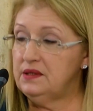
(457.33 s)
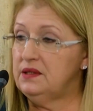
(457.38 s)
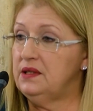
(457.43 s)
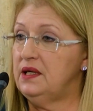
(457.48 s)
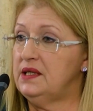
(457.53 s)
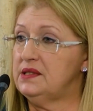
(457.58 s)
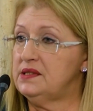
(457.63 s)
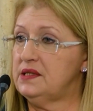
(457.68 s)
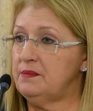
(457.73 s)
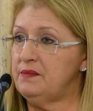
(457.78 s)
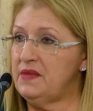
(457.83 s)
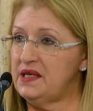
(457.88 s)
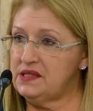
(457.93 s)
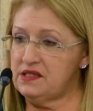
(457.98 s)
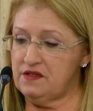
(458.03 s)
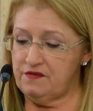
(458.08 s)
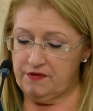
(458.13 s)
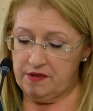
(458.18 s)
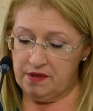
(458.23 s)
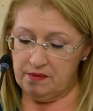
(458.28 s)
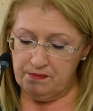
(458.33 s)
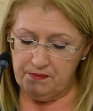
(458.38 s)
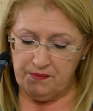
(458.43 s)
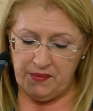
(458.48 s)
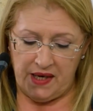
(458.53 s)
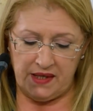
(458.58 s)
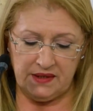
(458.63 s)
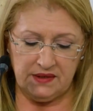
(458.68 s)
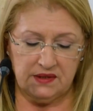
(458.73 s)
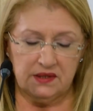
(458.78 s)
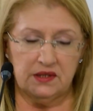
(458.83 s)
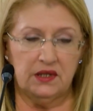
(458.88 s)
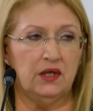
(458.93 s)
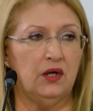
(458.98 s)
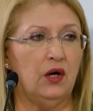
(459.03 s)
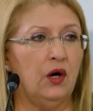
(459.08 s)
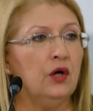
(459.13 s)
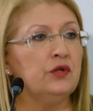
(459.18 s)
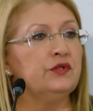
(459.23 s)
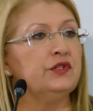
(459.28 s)
has a massive impact
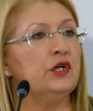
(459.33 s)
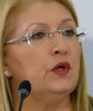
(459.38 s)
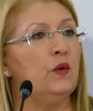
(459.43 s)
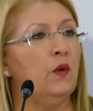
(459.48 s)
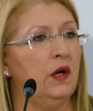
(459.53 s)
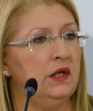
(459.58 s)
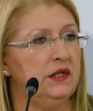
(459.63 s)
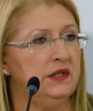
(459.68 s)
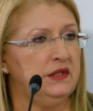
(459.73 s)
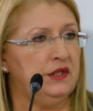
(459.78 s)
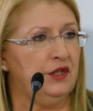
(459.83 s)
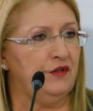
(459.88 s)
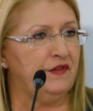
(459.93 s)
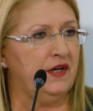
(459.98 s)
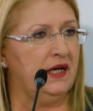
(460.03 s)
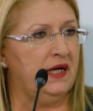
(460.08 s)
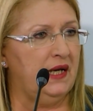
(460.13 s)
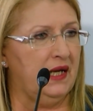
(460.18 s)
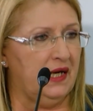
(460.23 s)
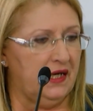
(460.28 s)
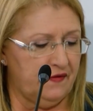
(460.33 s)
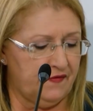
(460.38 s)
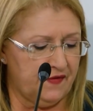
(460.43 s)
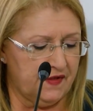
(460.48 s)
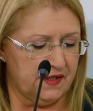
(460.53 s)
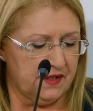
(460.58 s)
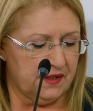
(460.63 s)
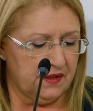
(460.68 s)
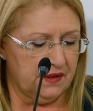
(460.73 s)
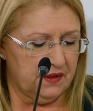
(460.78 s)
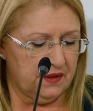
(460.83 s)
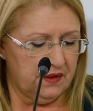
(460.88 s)
on the quality of our lives.